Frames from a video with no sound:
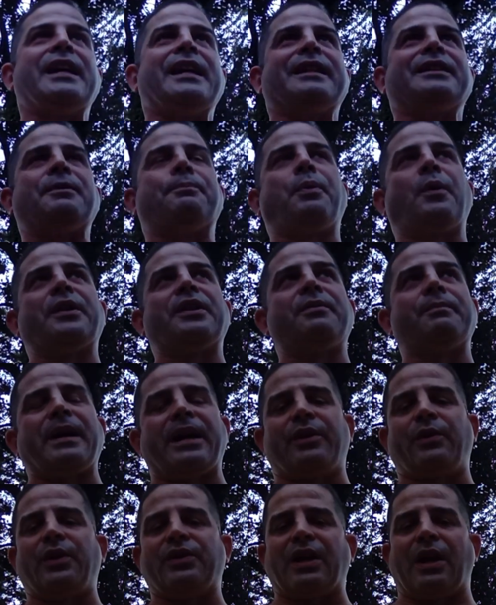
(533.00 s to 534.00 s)
the point of the
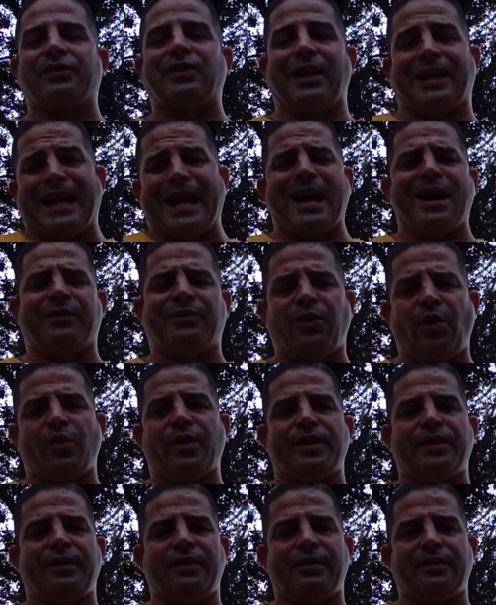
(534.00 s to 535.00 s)
matter is, I was like, yeah, I'll do
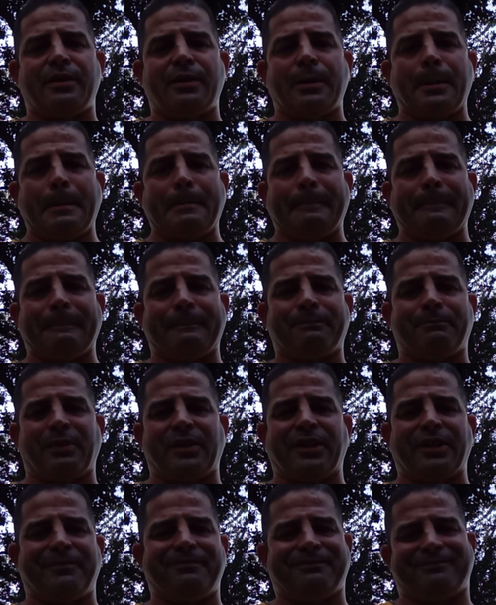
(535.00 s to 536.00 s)
it,
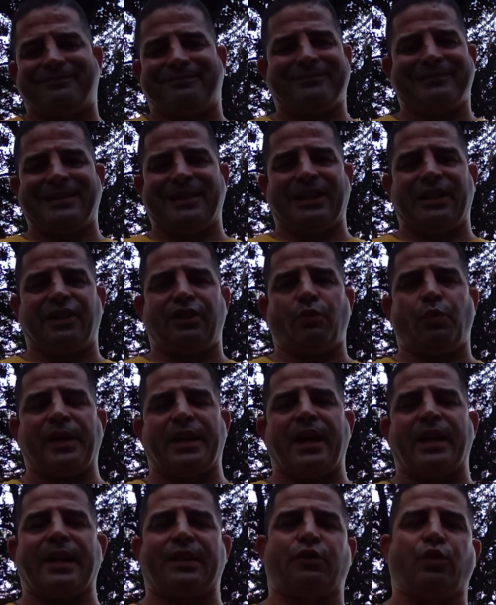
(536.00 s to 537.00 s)
but we
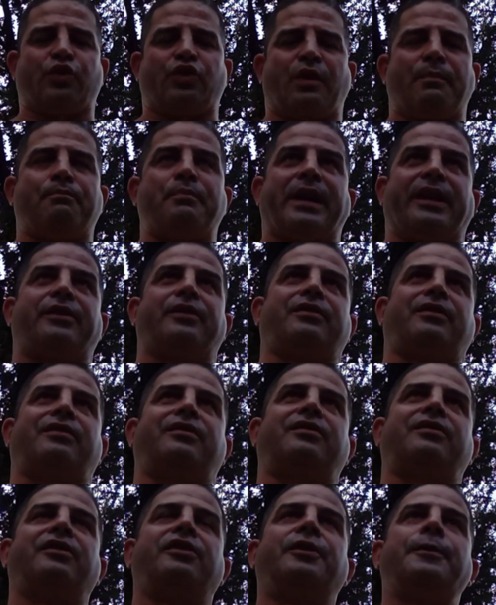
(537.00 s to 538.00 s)
can do something better.
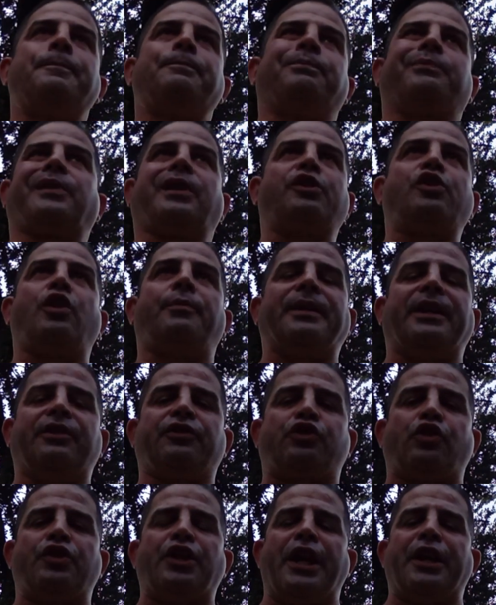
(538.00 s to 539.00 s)
You know what I mean?
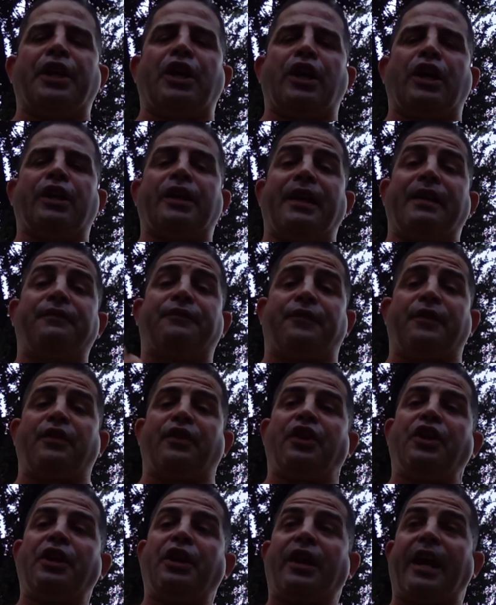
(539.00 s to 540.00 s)
So then,
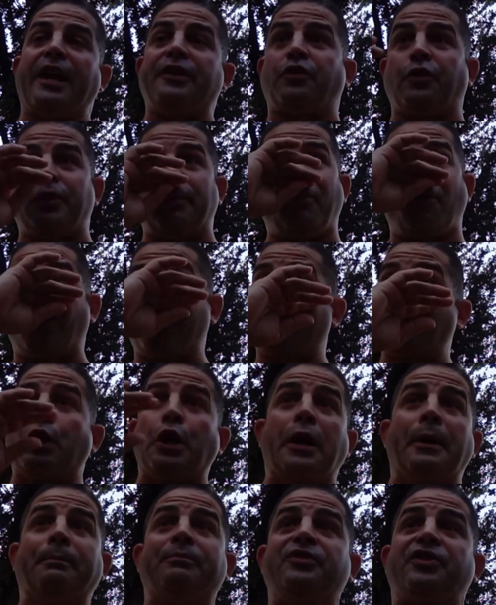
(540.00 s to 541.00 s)
and so the morning
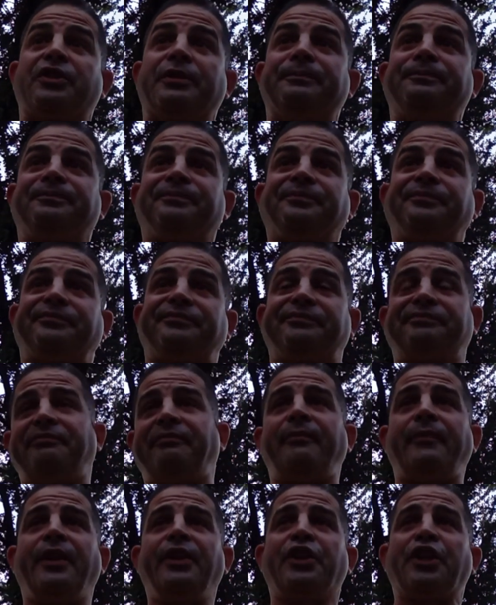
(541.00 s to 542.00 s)
comes,
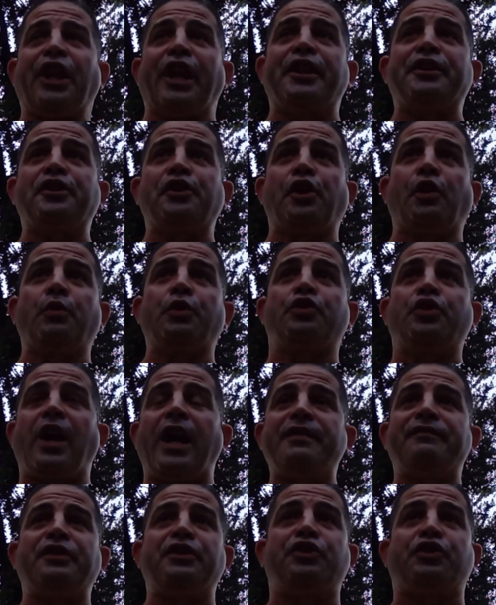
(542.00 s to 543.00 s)
and, you know, we're
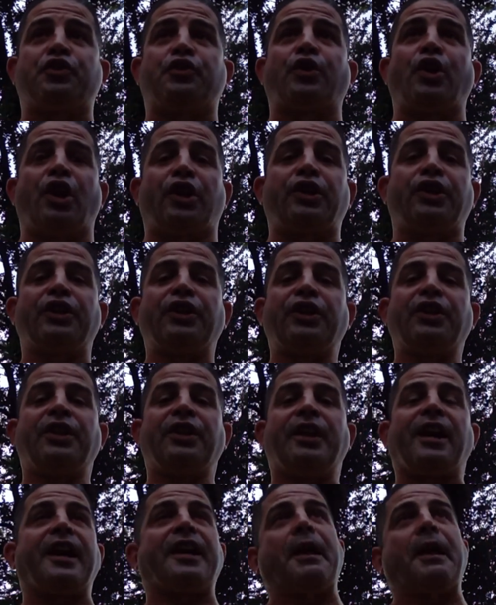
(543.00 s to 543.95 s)
driving in the truck, and